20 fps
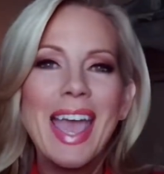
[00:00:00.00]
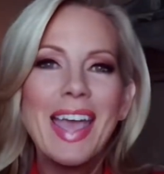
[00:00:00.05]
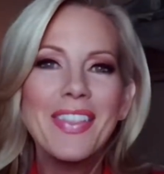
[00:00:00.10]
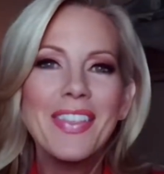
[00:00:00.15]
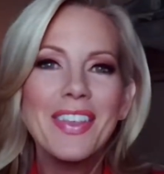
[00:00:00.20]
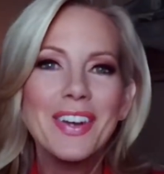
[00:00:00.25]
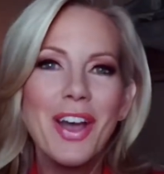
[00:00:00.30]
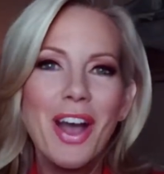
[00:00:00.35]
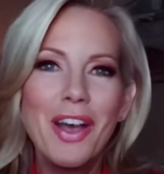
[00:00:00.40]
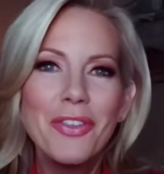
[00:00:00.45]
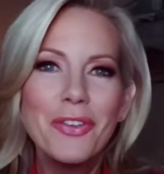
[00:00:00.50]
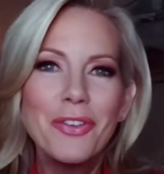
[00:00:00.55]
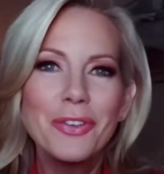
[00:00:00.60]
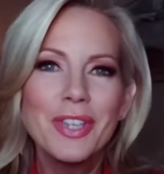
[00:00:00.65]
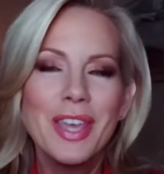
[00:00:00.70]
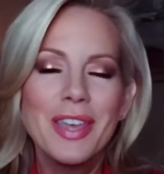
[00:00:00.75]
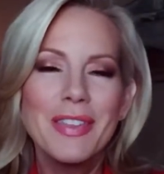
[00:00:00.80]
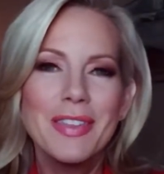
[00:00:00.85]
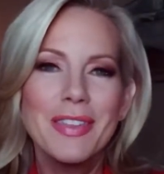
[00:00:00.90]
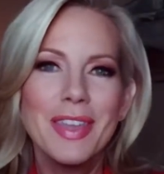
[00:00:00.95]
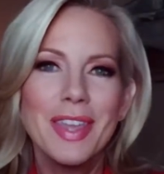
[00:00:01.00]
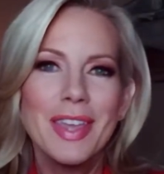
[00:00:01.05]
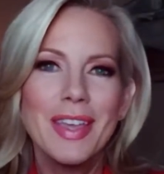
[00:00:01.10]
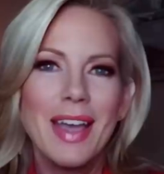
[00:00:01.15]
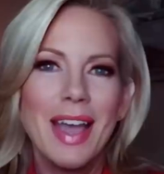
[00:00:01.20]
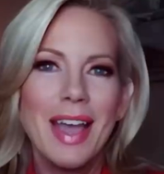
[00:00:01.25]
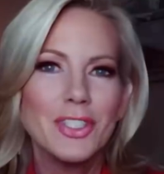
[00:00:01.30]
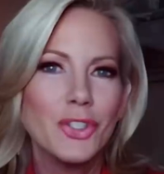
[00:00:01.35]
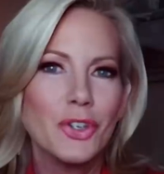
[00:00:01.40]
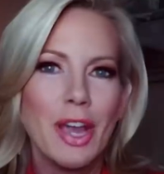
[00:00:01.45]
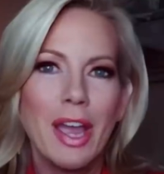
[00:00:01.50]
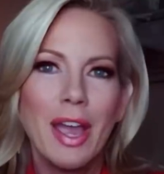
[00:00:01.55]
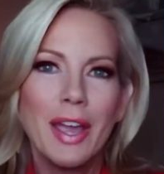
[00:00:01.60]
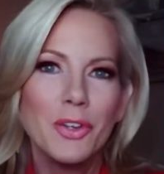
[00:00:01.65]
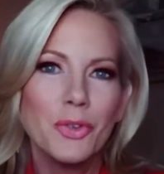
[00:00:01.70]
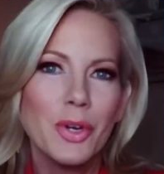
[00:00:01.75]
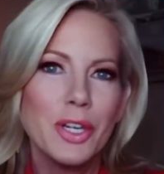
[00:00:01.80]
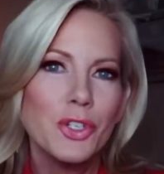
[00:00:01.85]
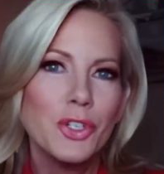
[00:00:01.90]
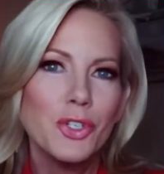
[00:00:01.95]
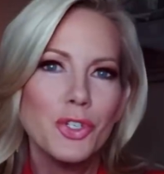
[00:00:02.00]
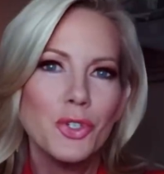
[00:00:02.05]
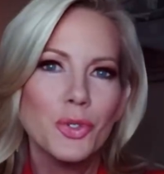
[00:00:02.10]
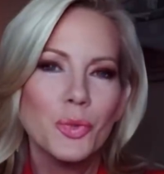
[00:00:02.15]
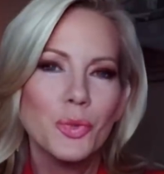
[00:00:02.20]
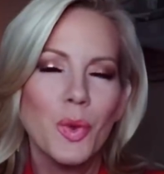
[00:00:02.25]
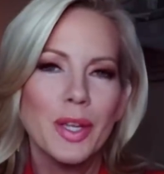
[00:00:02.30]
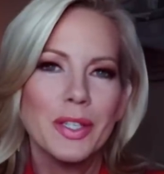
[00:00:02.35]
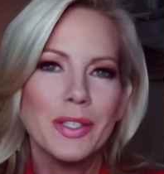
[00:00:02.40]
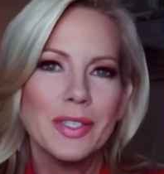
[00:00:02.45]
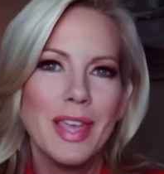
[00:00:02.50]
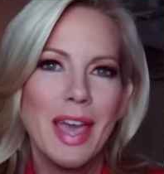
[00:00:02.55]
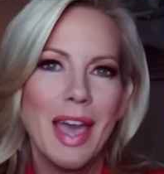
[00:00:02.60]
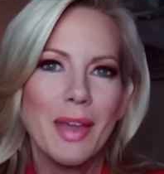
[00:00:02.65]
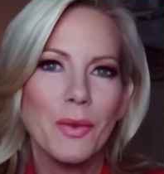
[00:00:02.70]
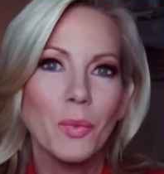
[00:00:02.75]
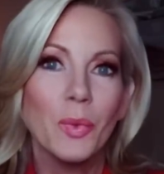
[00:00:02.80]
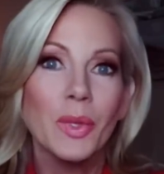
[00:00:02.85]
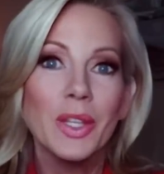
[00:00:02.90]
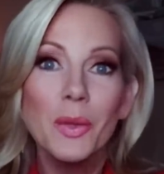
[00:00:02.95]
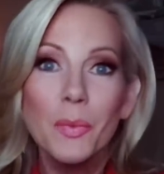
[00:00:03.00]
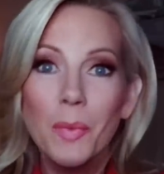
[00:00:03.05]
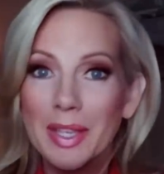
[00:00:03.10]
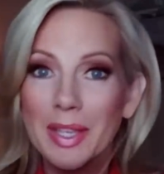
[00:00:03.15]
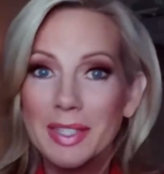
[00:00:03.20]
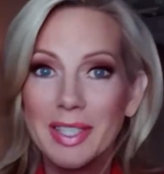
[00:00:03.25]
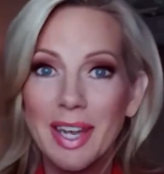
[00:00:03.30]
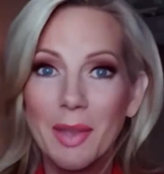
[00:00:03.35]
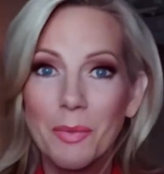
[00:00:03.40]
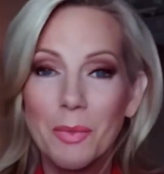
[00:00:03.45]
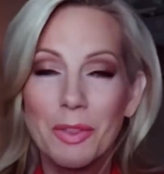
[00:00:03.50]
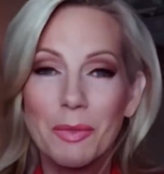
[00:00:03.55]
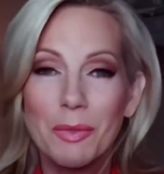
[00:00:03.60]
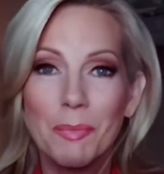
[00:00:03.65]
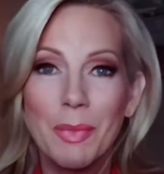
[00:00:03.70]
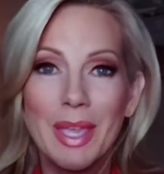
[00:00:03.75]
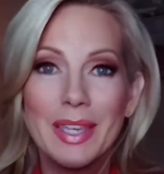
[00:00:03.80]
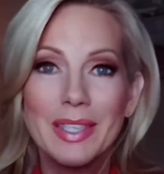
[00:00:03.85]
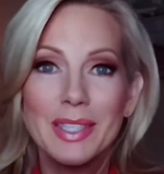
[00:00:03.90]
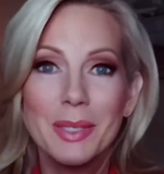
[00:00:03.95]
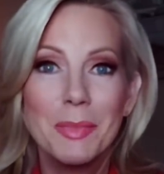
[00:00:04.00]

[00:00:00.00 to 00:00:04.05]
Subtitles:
And then others, I think, I try to choose ones that really resonate with me.